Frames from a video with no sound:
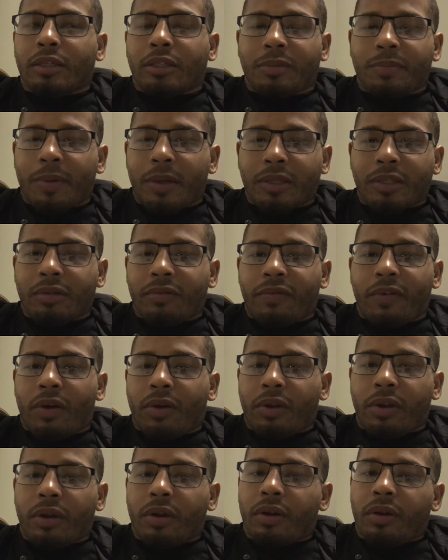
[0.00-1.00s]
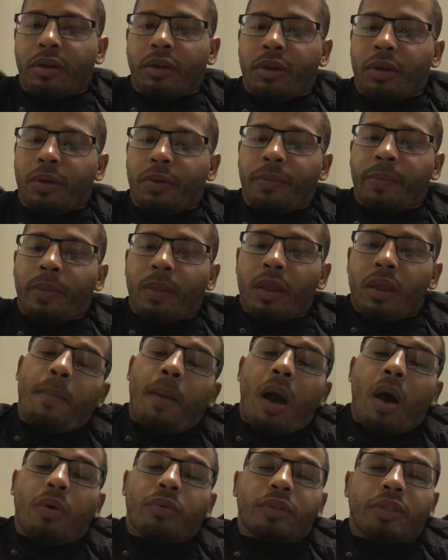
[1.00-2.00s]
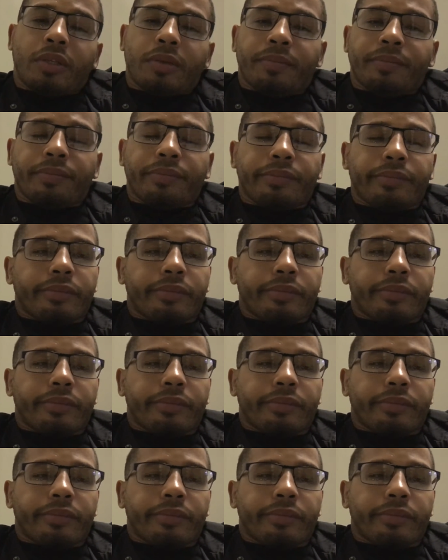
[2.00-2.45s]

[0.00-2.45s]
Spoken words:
expensive out here, Housing,